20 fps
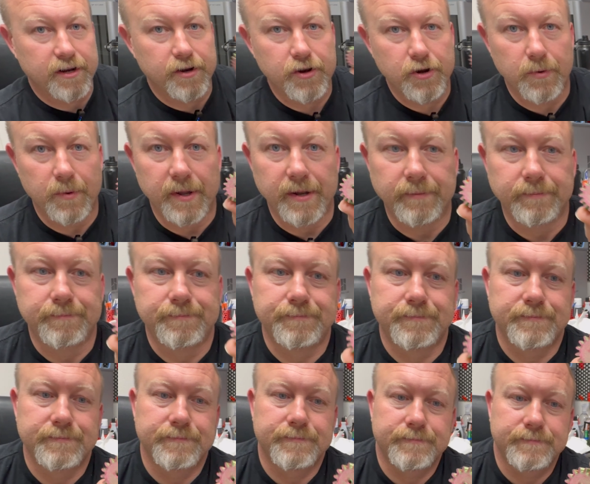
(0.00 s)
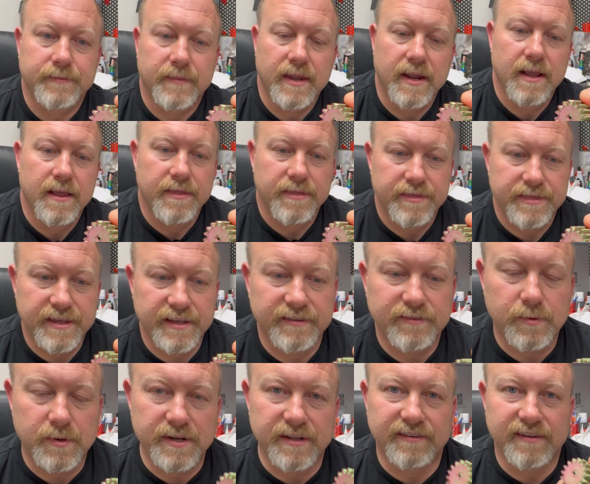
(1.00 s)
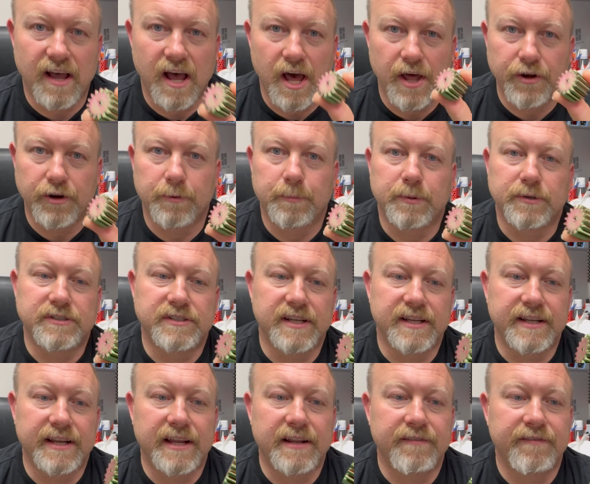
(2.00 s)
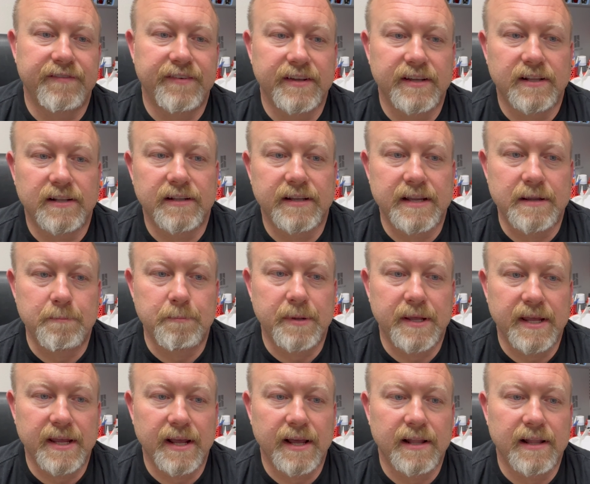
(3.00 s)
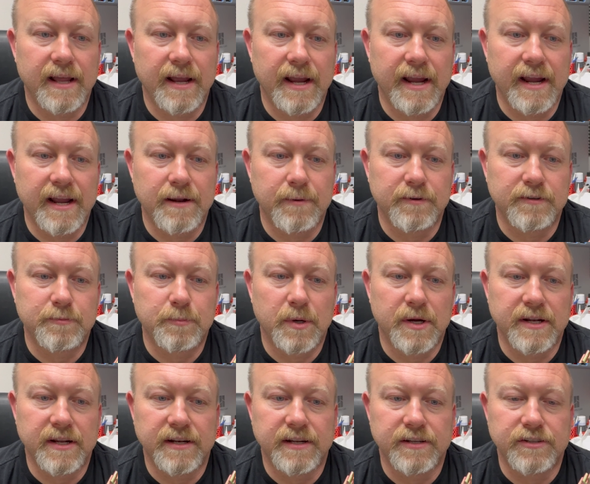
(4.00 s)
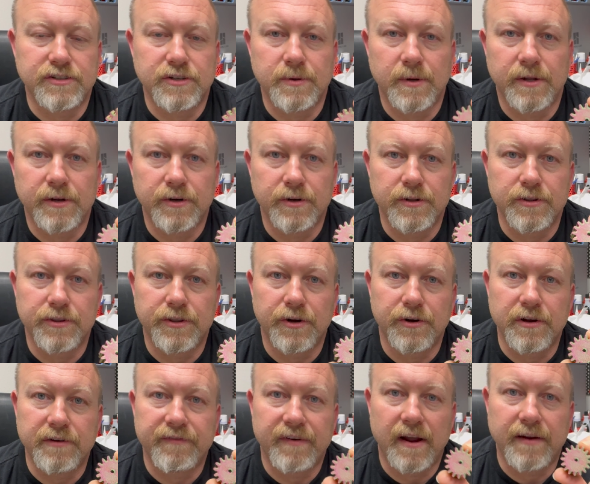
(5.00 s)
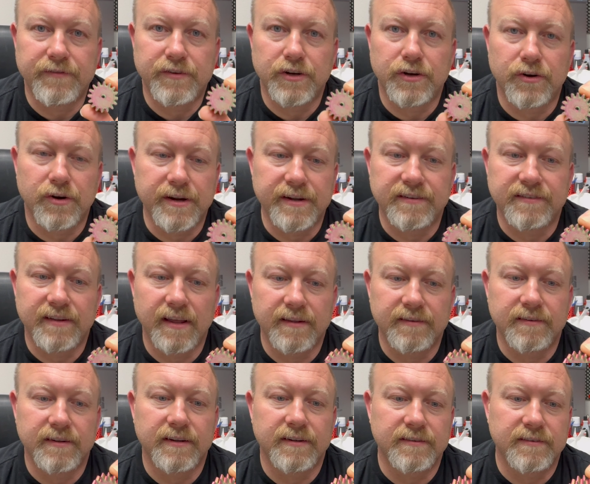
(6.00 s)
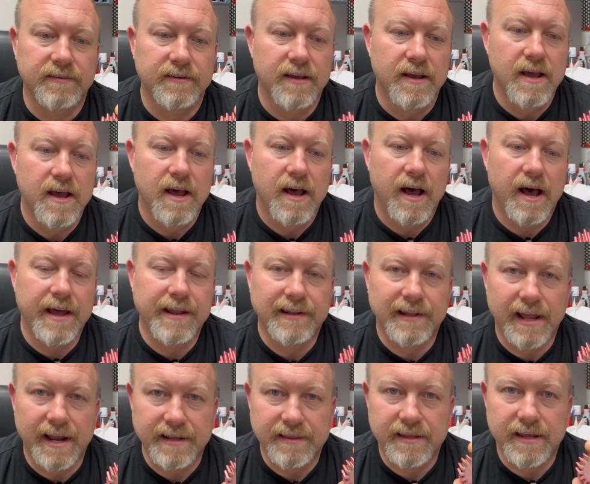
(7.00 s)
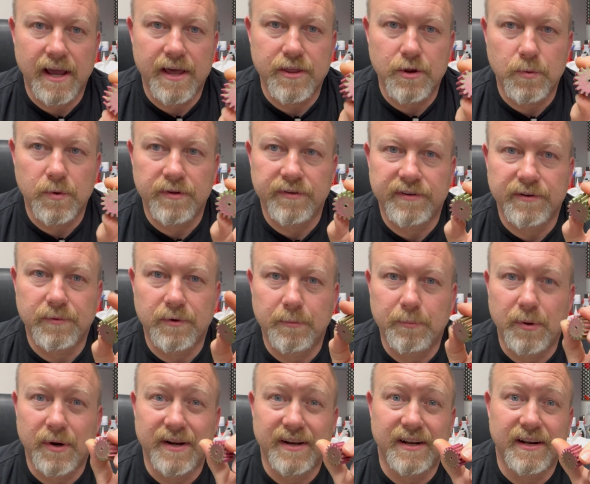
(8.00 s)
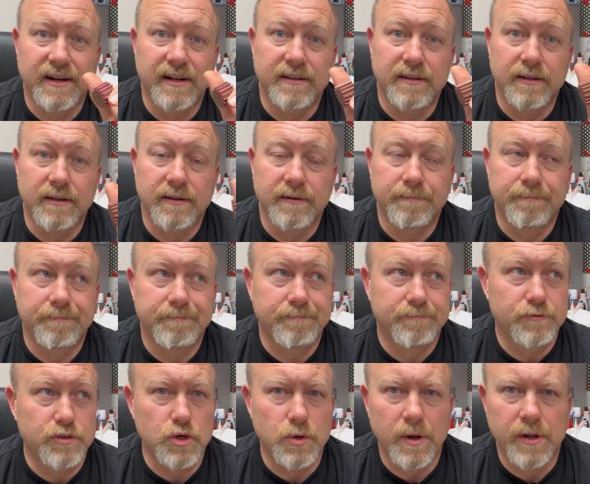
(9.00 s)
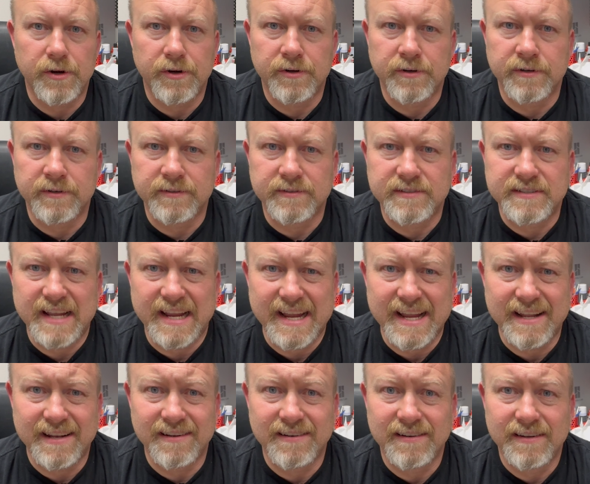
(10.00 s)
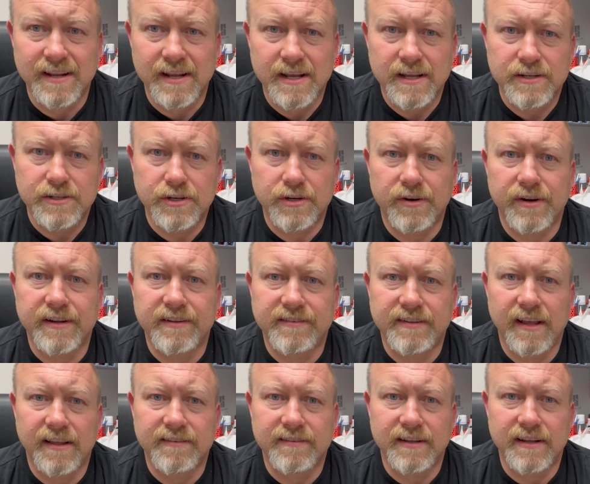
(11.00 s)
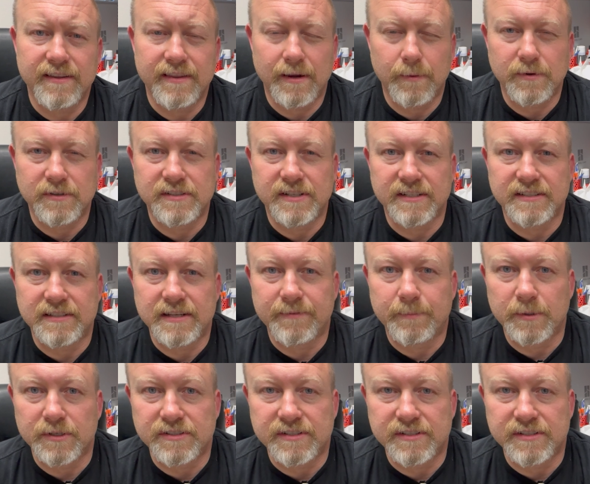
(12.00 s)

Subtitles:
a new one. This one is 100% infill in PLA, and it was printed at 235 degrees Celsius, unlike the other ones that were printed at the 210 degrees Celsius, and they were 60%